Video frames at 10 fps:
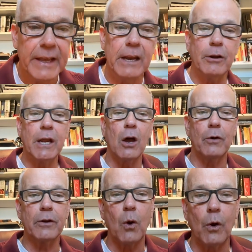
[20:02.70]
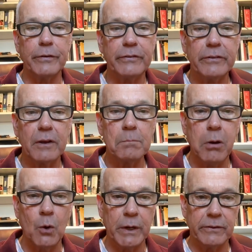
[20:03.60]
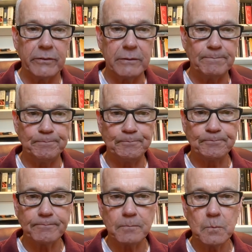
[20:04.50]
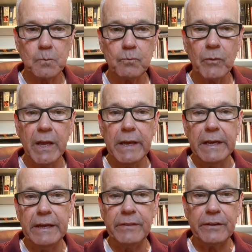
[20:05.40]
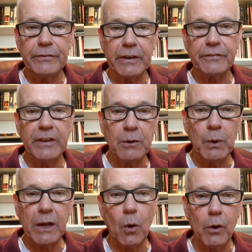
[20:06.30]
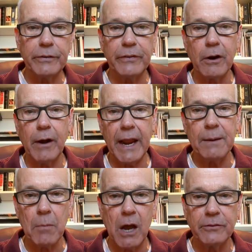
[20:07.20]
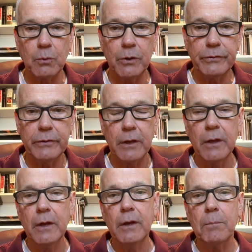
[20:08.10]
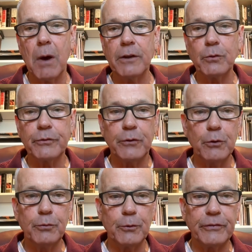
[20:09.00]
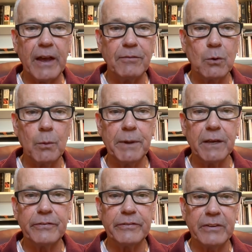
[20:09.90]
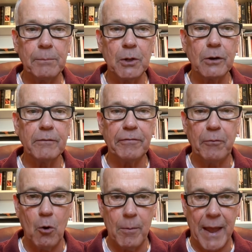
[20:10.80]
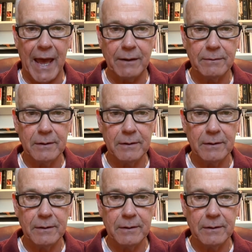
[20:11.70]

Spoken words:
Here you go, the course components. In this 16-week course, there are 8 modules. Modules 2 through 7 will be a similar format